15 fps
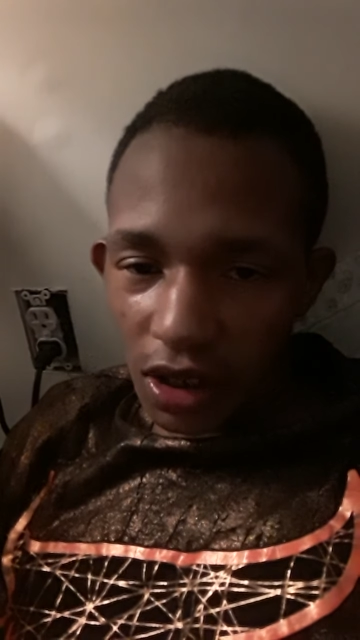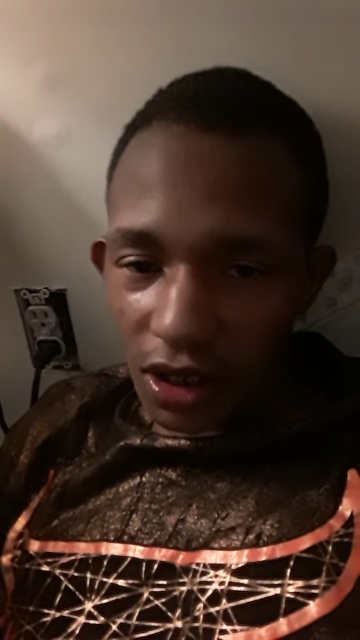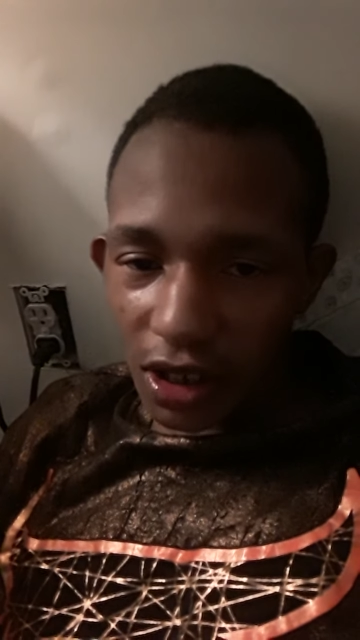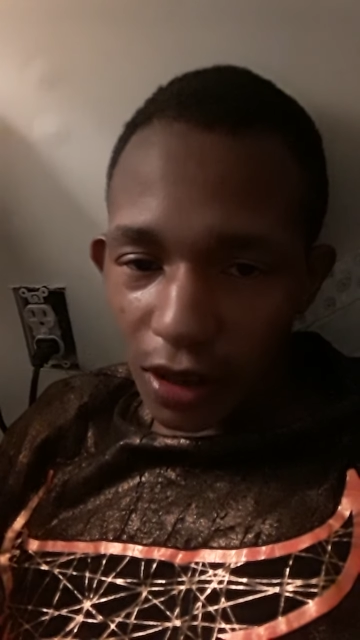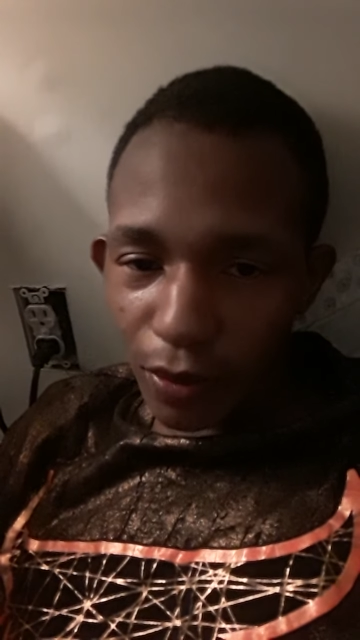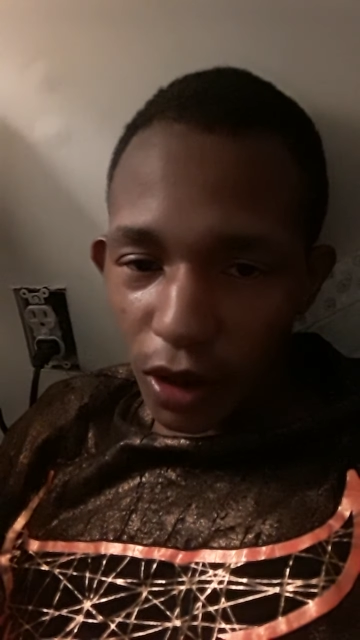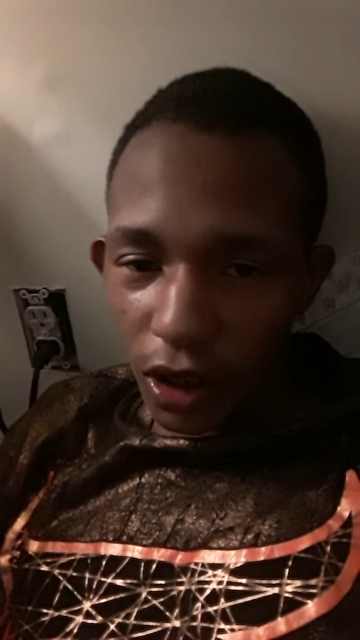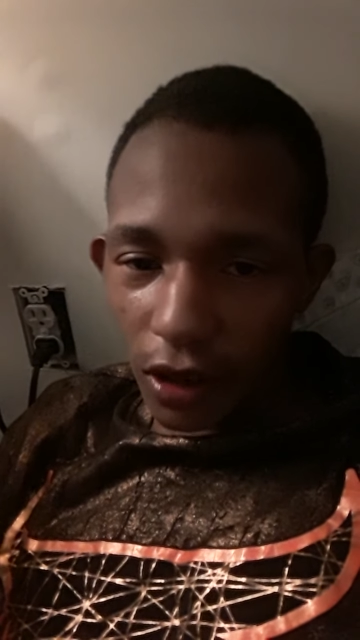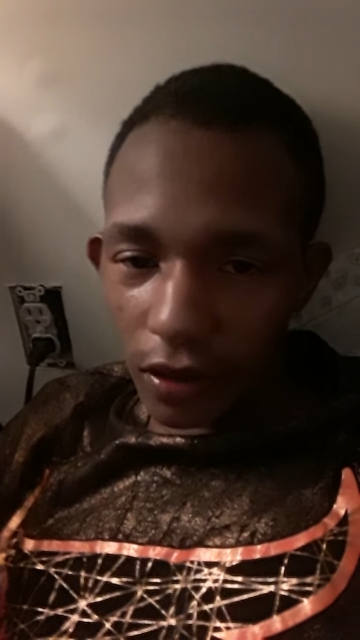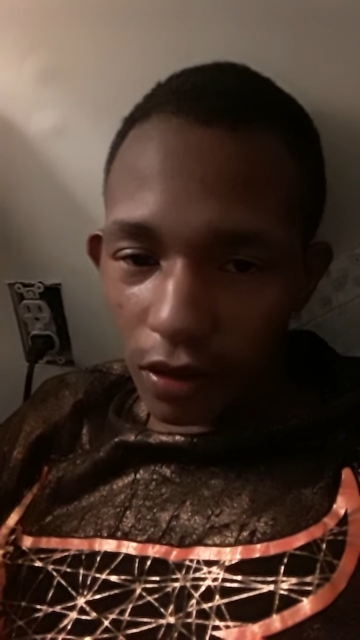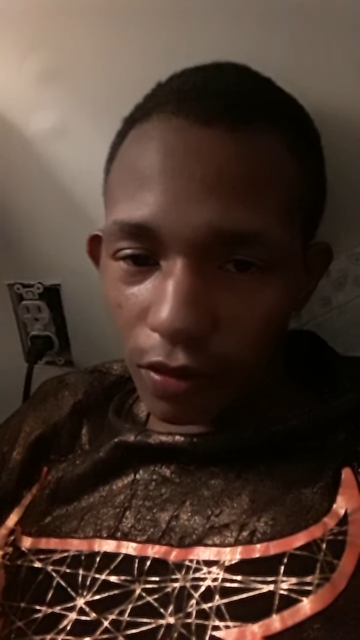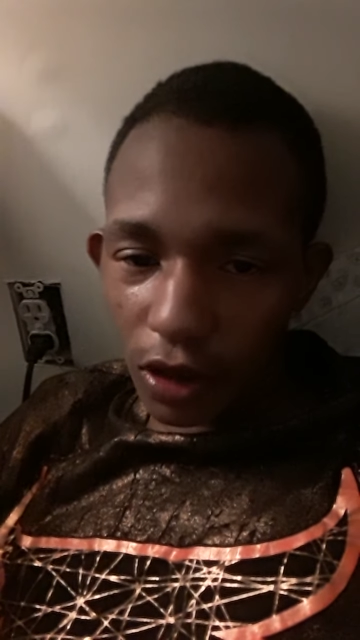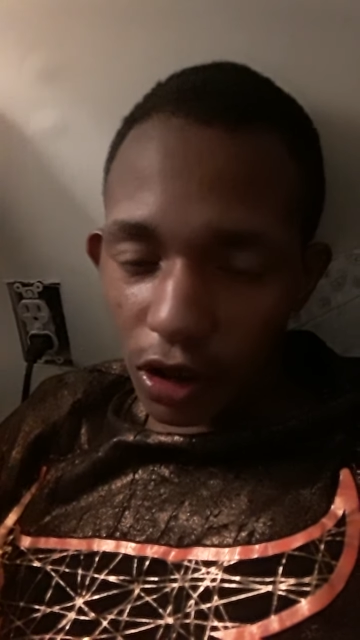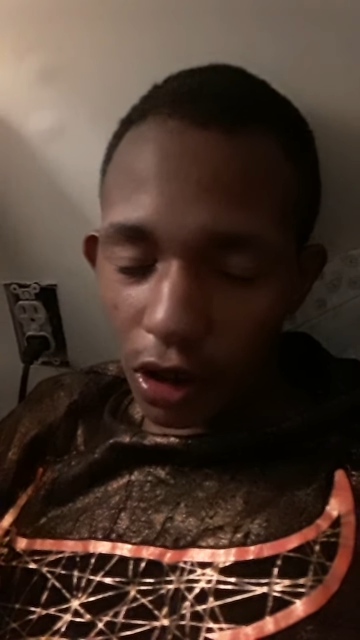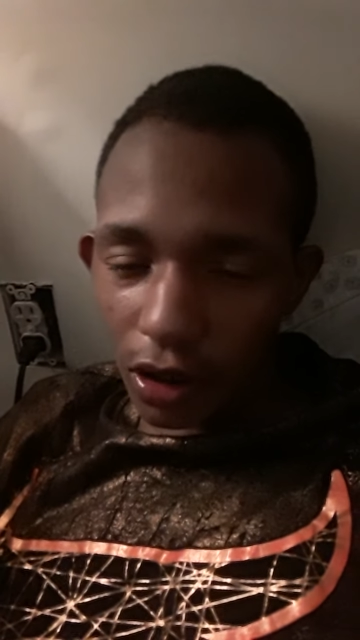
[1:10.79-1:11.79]
Tim Curry
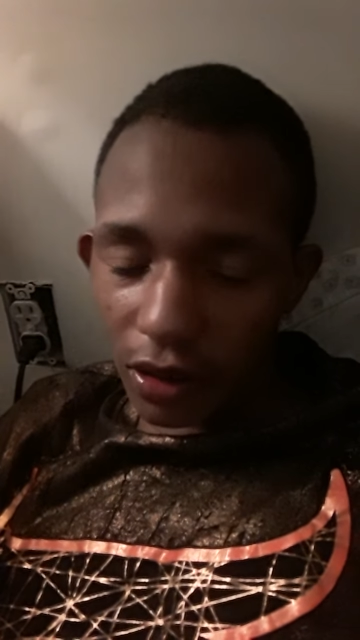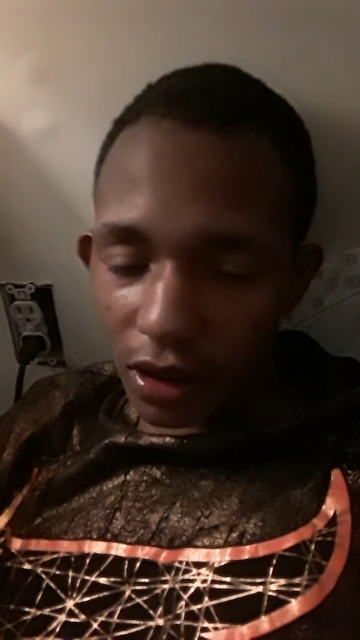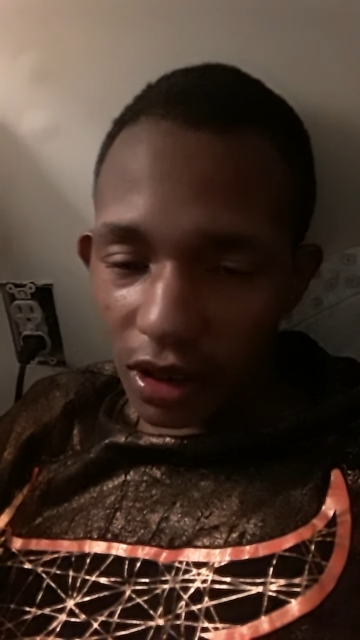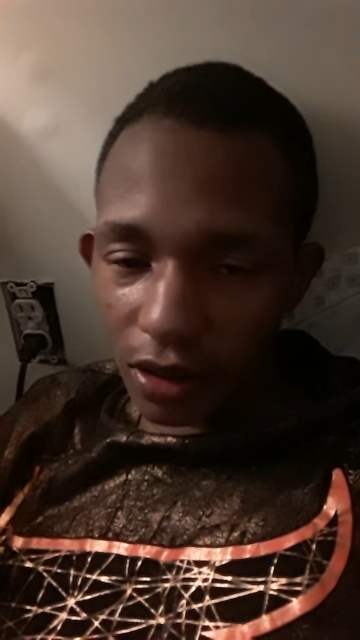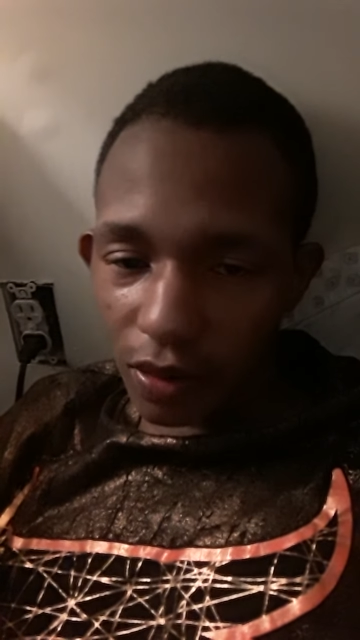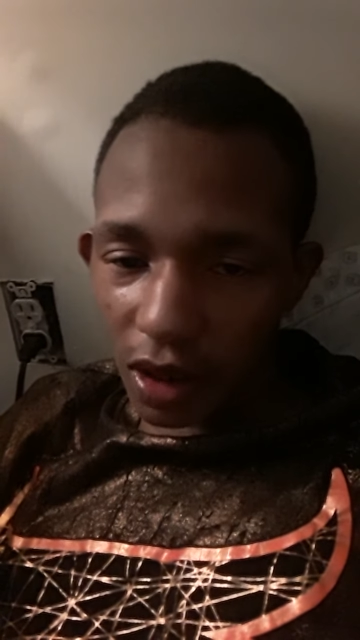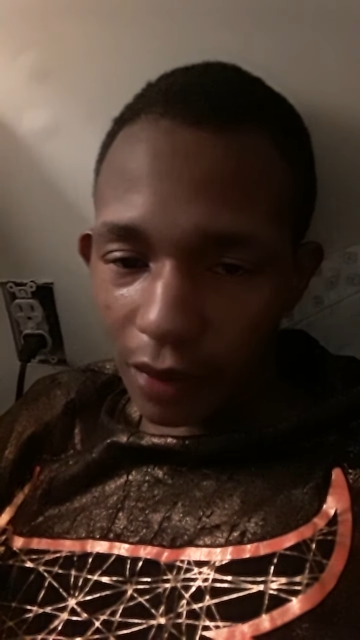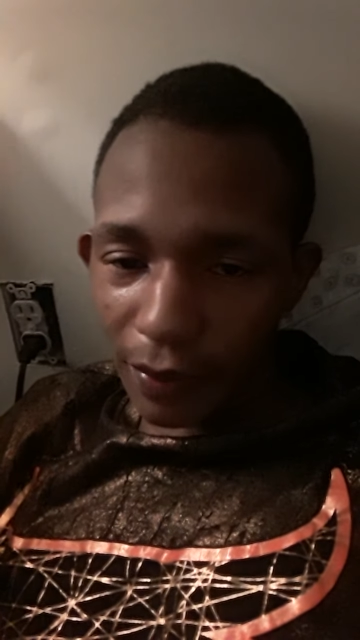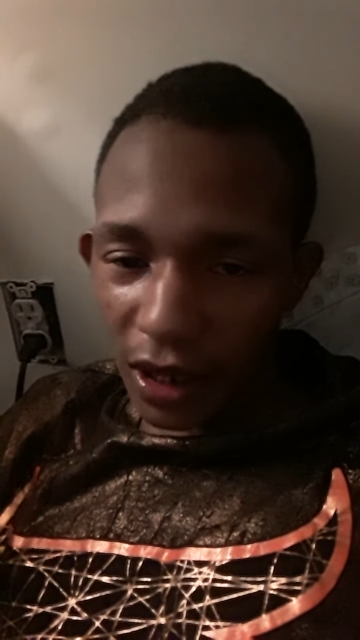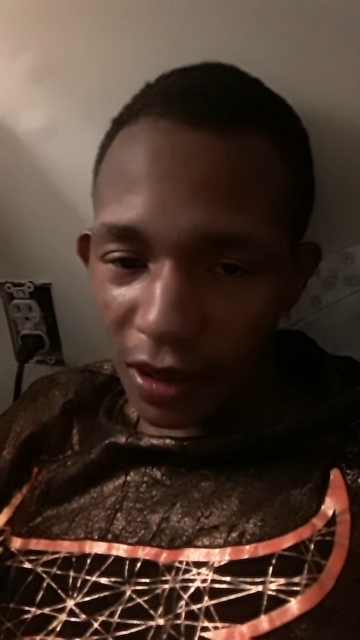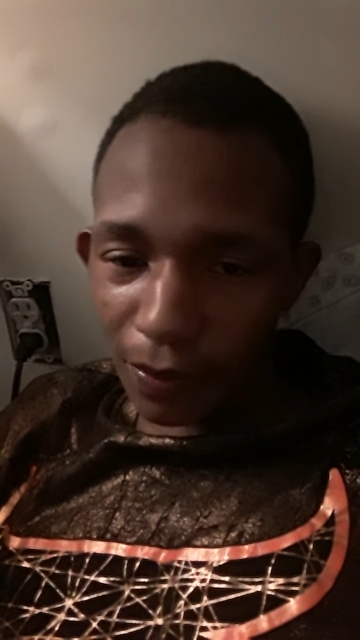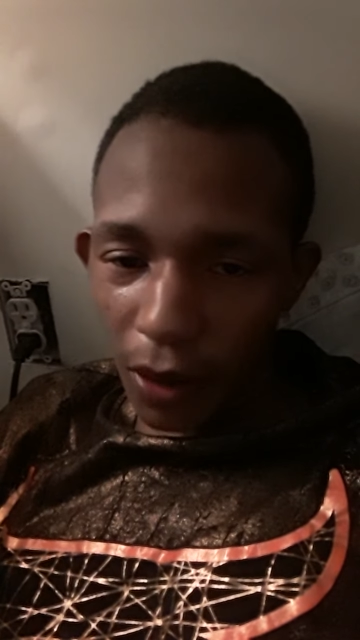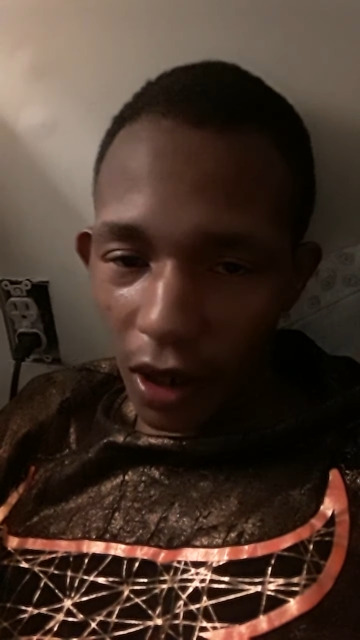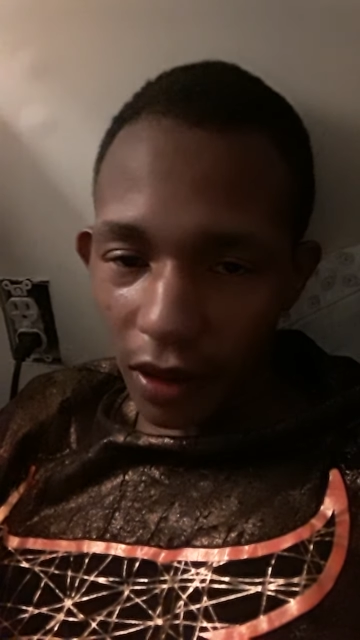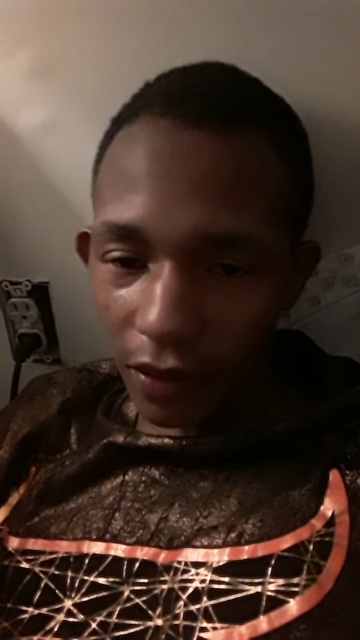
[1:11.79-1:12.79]
was the he was the
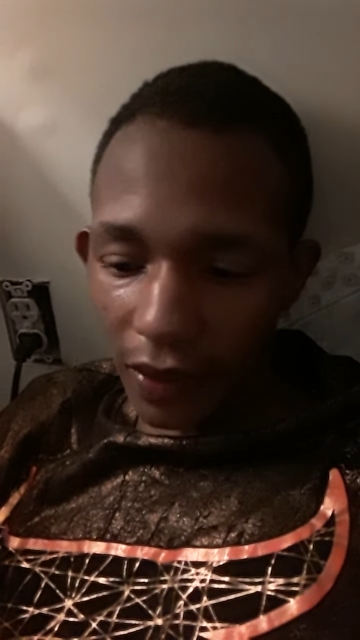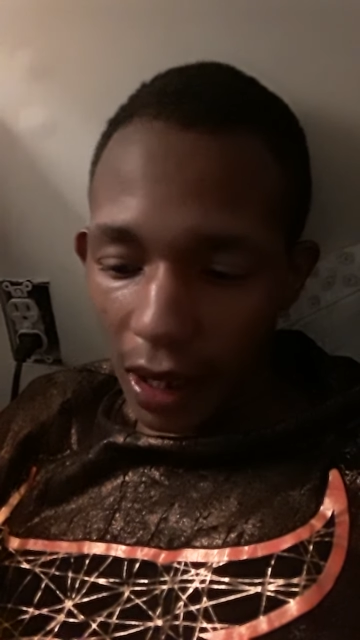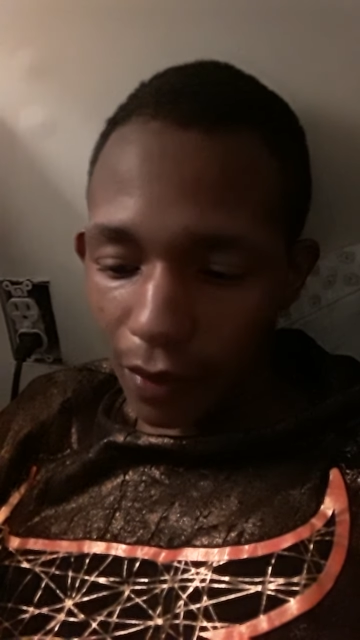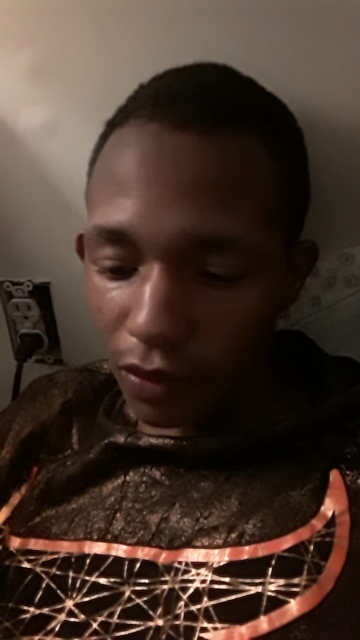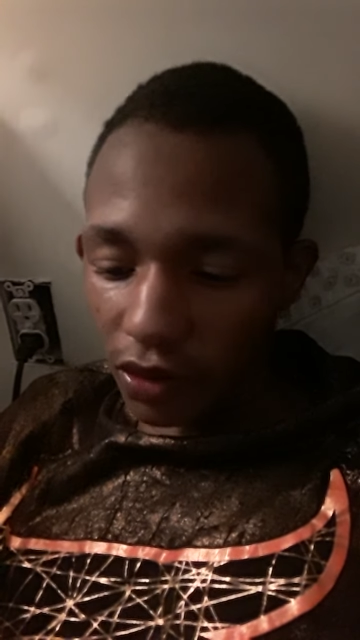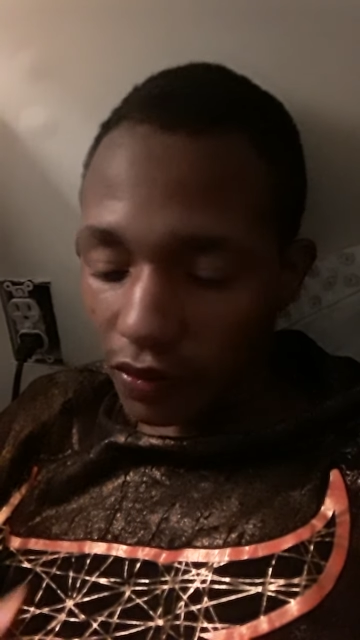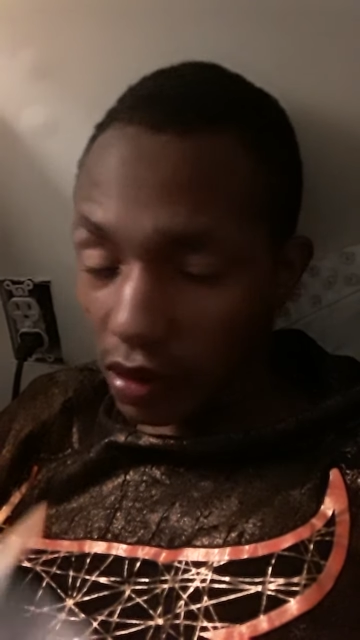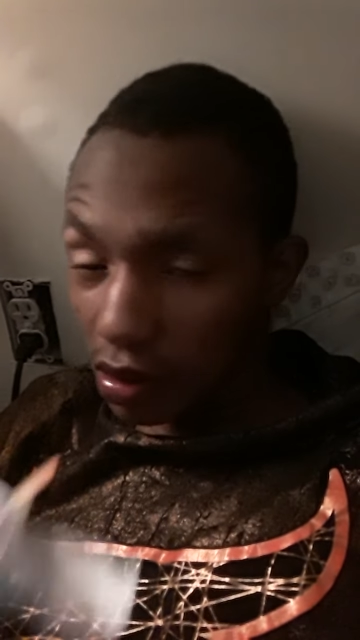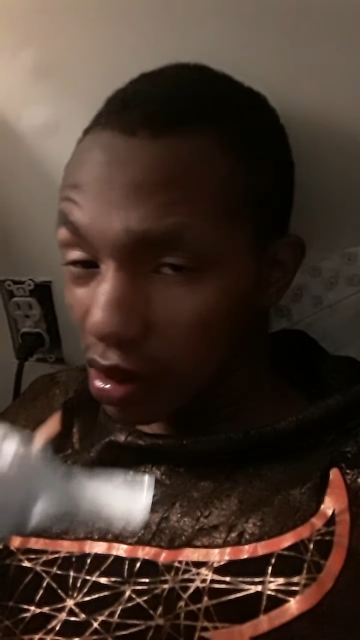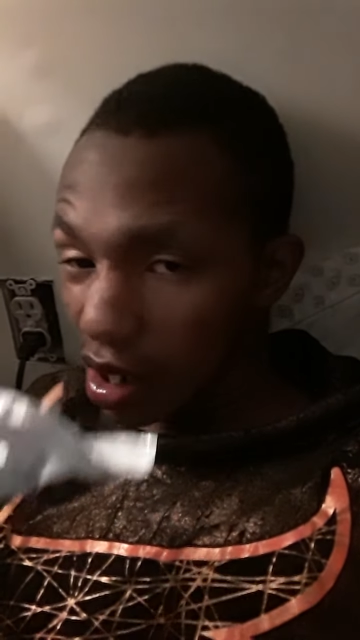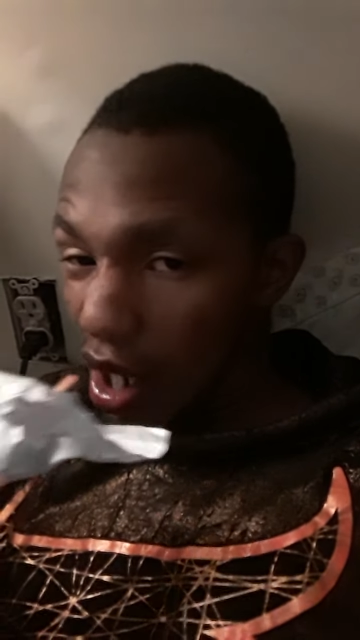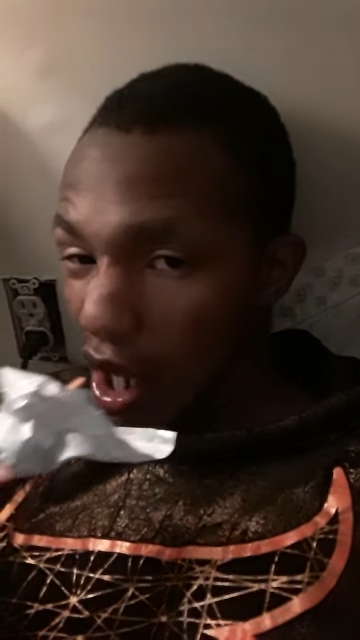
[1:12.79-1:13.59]
best part of that movie.